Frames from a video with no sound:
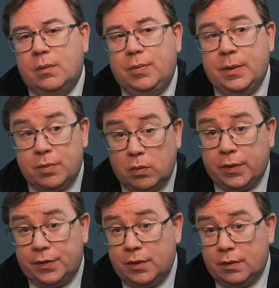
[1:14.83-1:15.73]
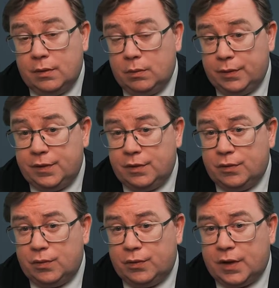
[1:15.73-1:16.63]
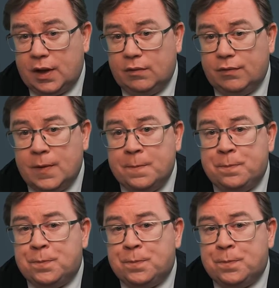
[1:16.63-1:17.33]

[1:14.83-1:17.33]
People with the disorder have